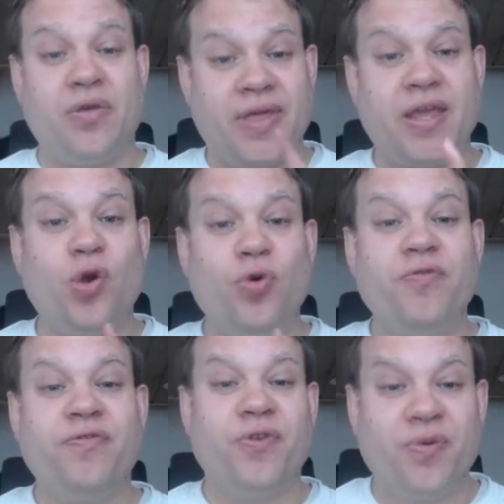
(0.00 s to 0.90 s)
they go
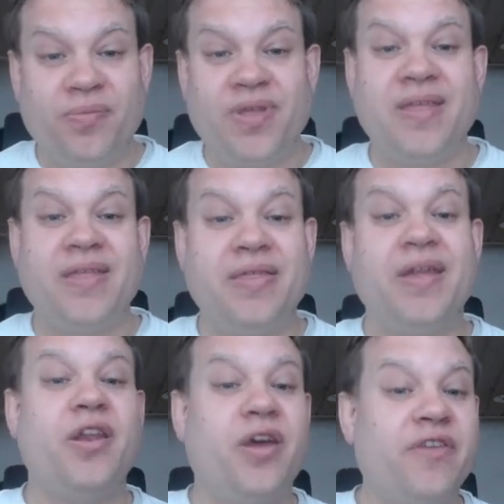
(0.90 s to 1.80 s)
from
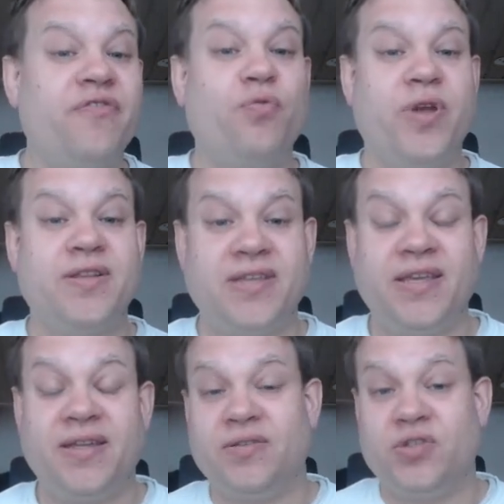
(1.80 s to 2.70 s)
the knife went
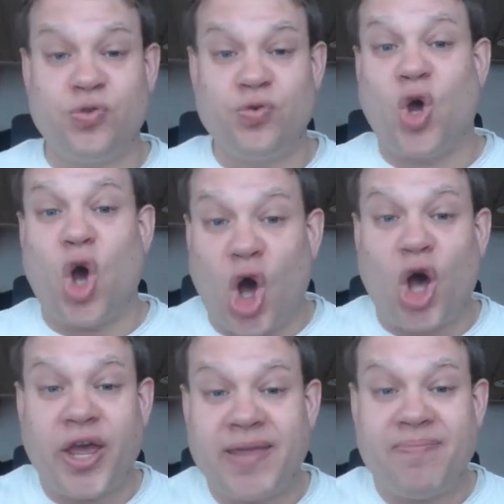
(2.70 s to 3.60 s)
in to
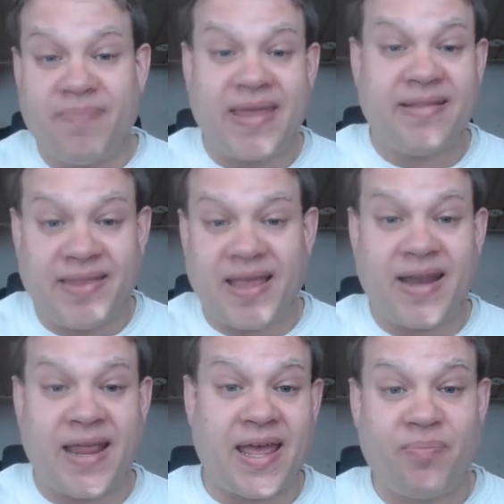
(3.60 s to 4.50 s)
I made
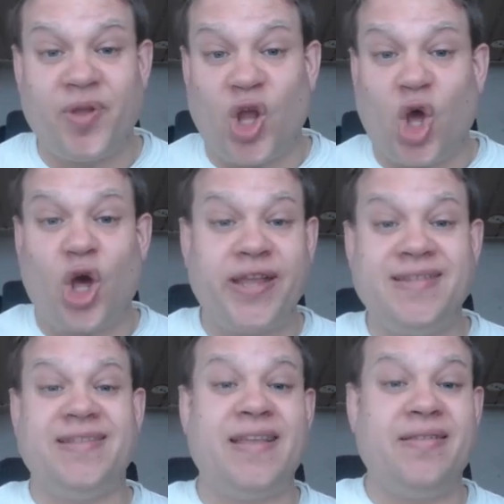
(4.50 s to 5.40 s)
that happen.
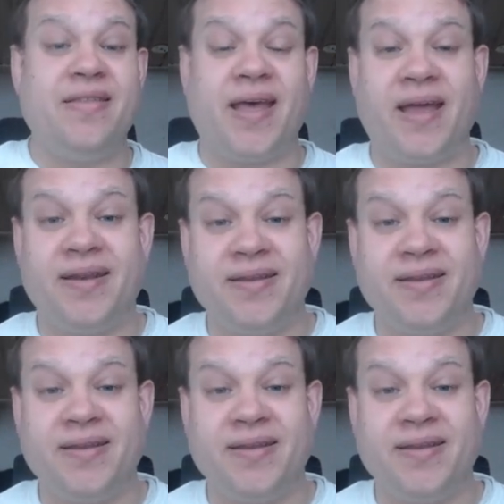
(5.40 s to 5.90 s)
I did that.